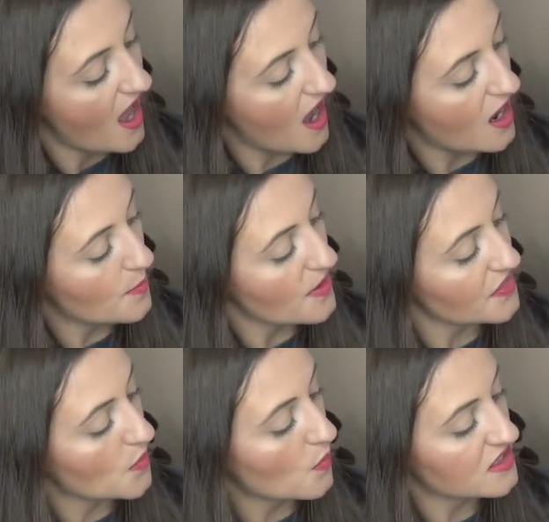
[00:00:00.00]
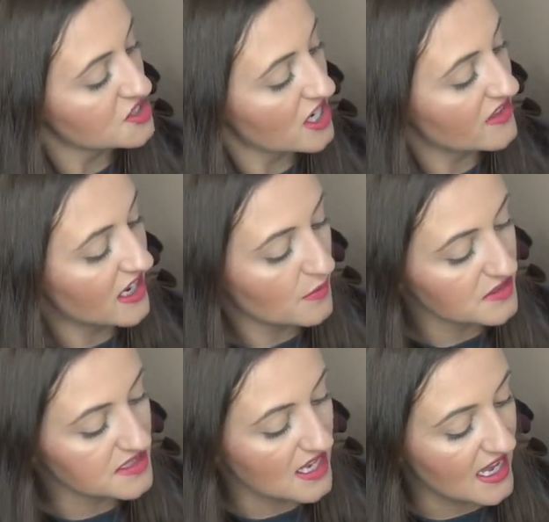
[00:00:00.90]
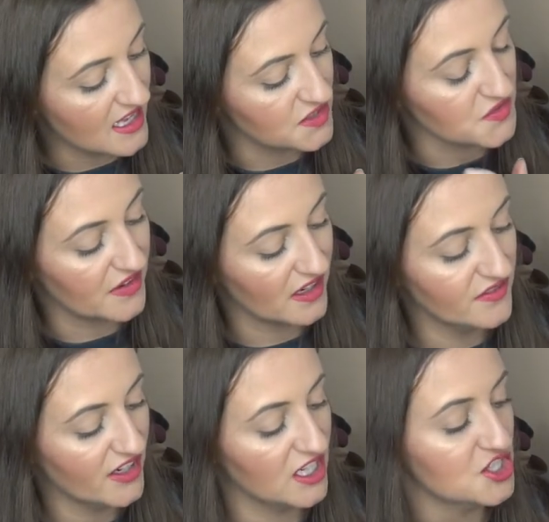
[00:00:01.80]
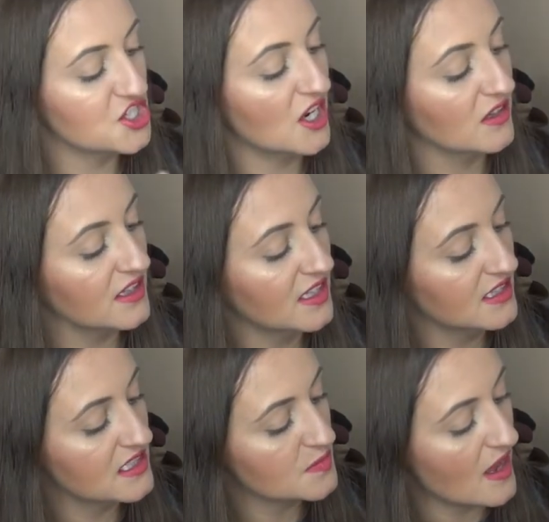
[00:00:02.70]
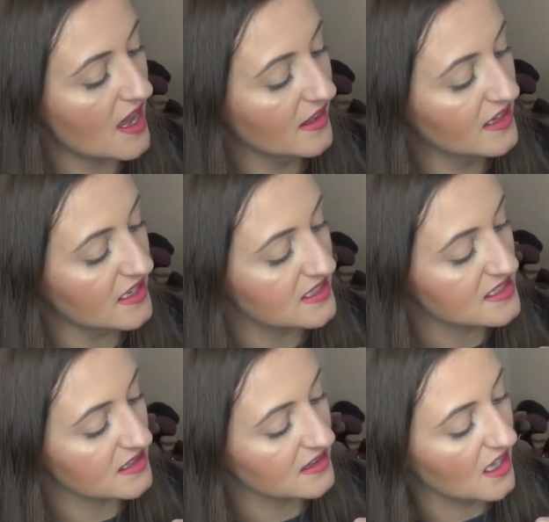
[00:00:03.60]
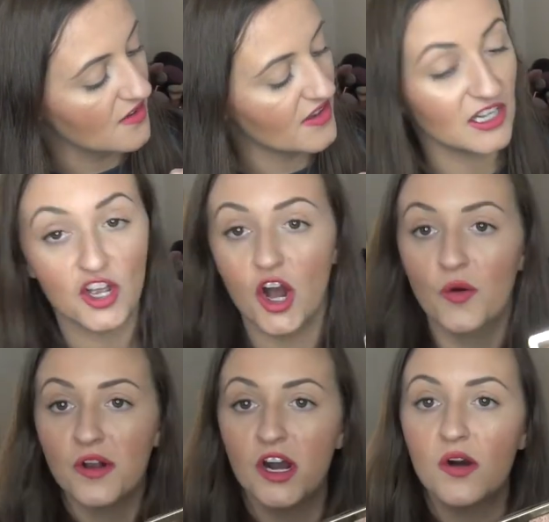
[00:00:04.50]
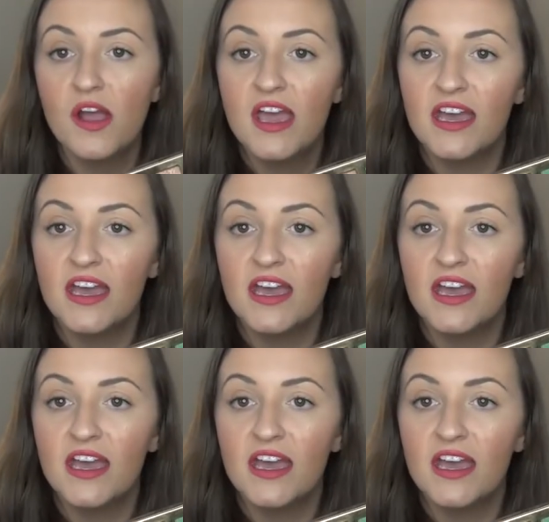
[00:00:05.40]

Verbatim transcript: Um, the one shade that I will say is very, very chunky in this palette is Love and Cocoa.